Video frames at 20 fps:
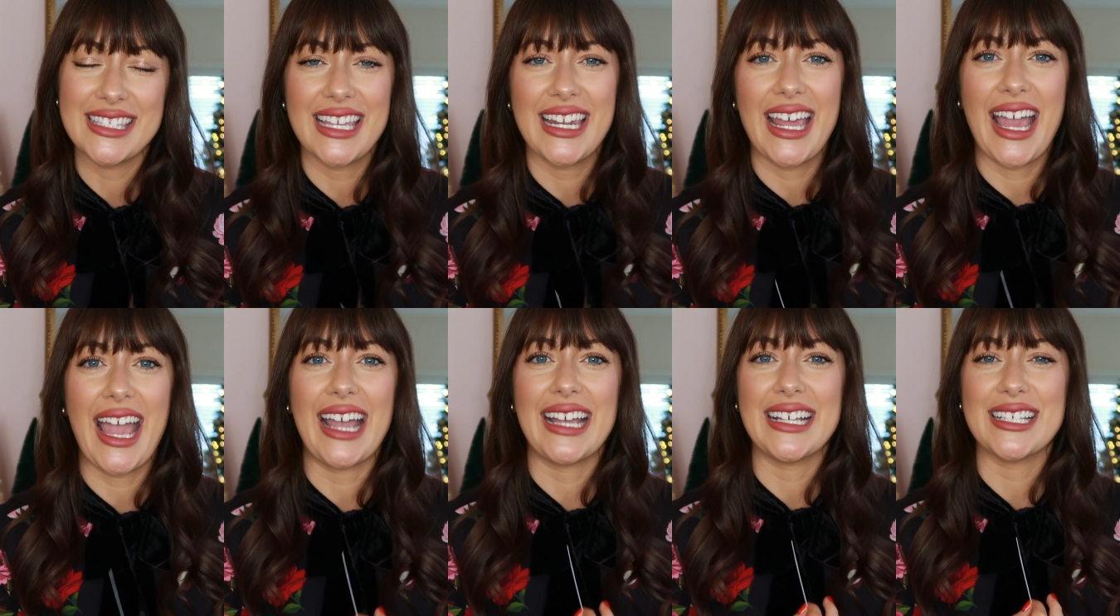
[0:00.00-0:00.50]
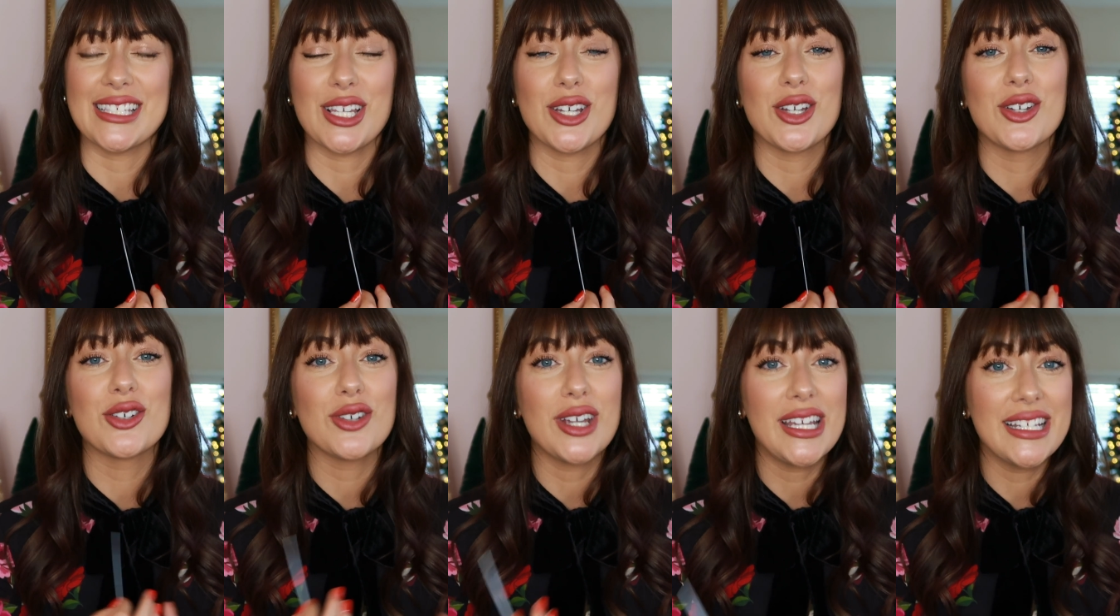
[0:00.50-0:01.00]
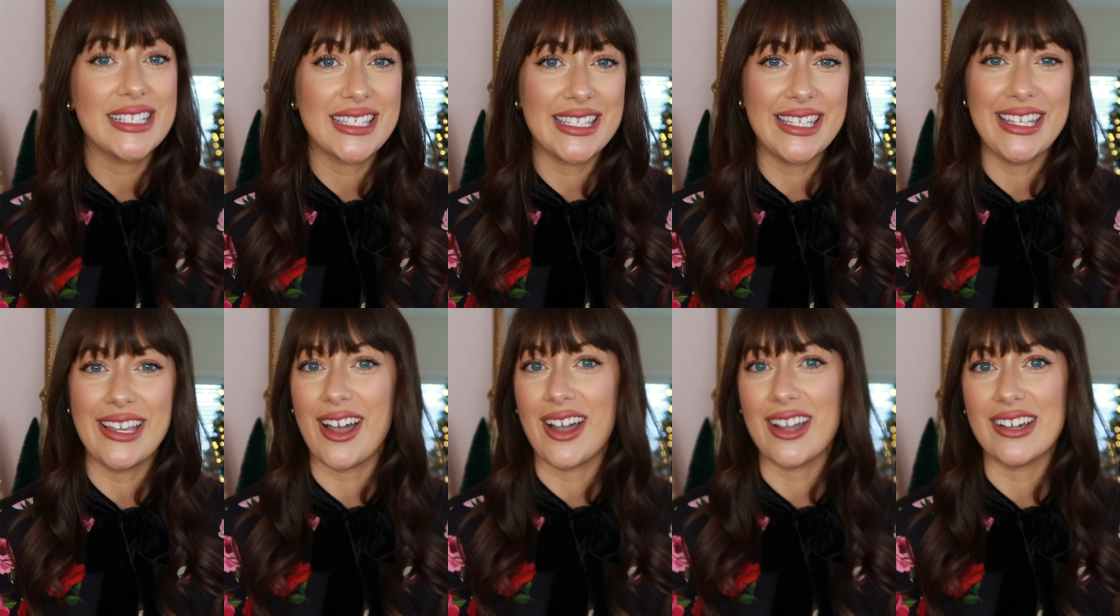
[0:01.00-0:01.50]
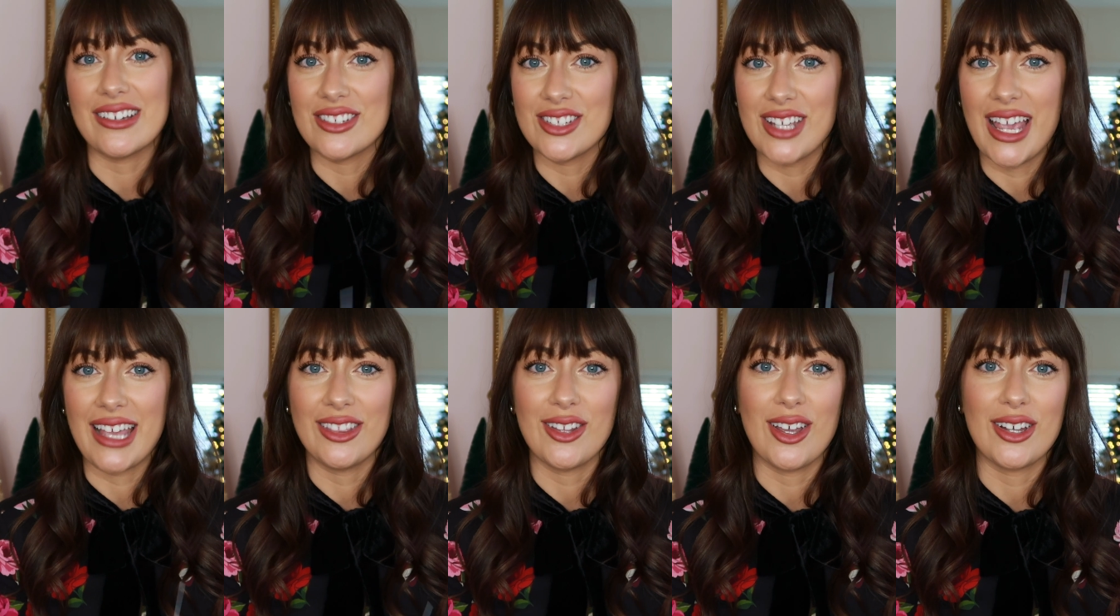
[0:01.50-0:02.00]
It has great sillage
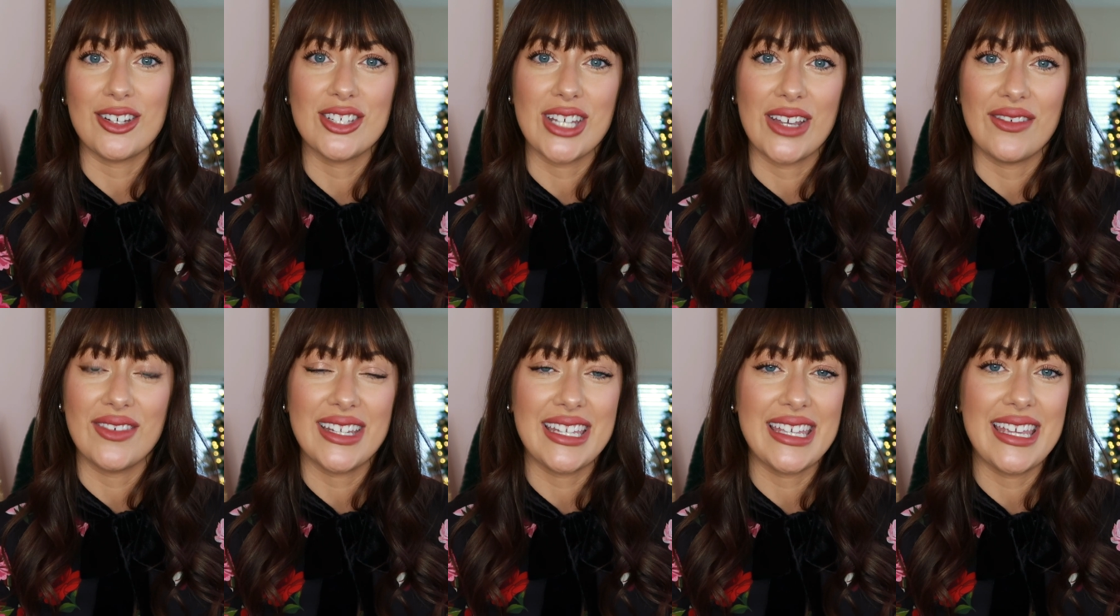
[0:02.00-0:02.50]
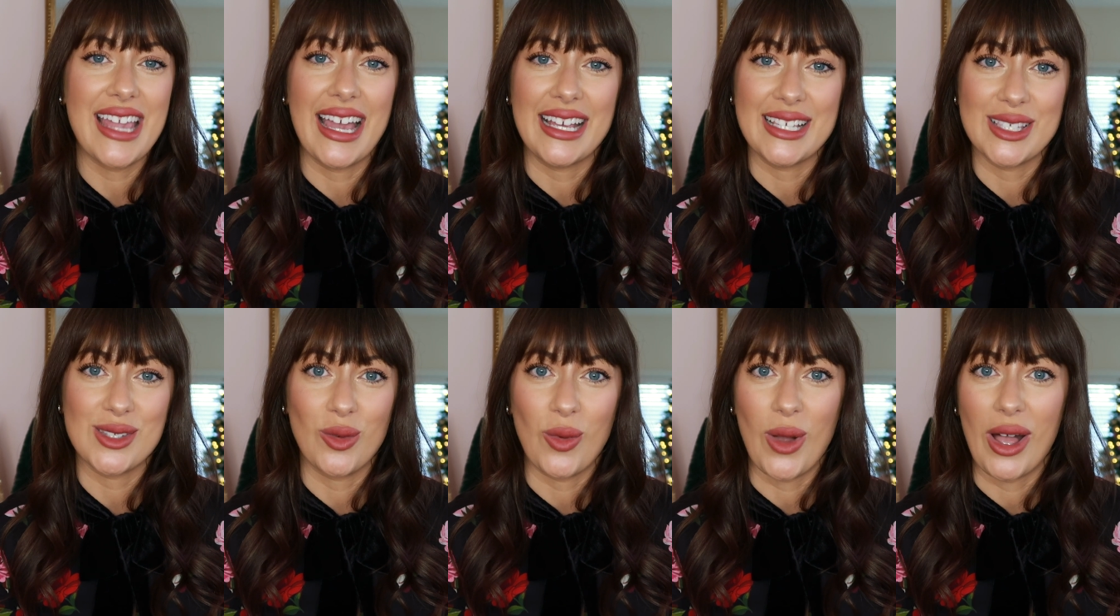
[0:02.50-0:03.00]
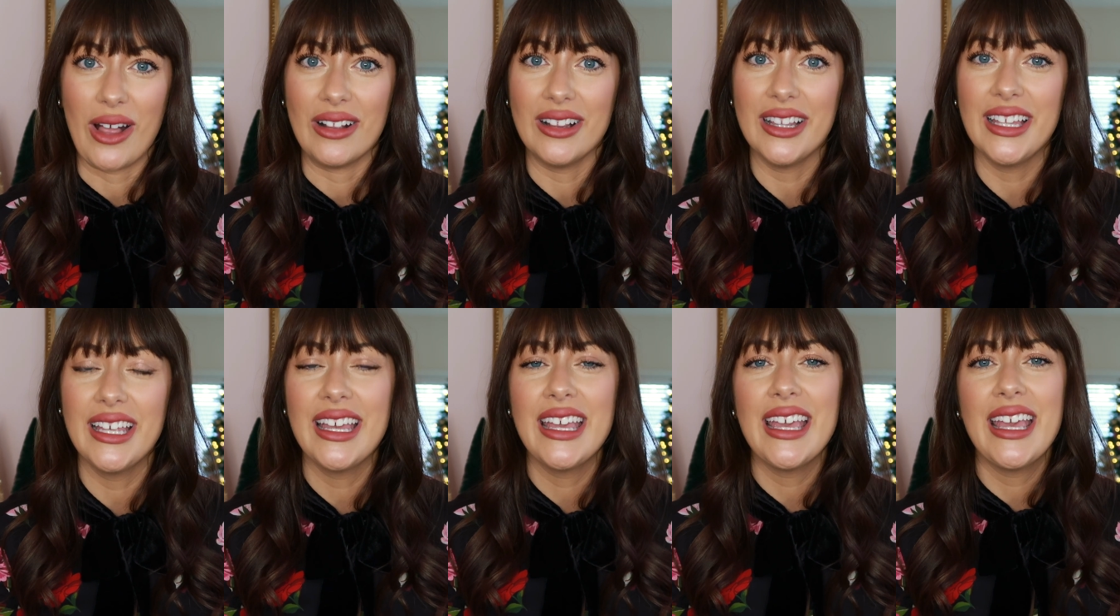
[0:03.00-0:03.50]
and longevity as well.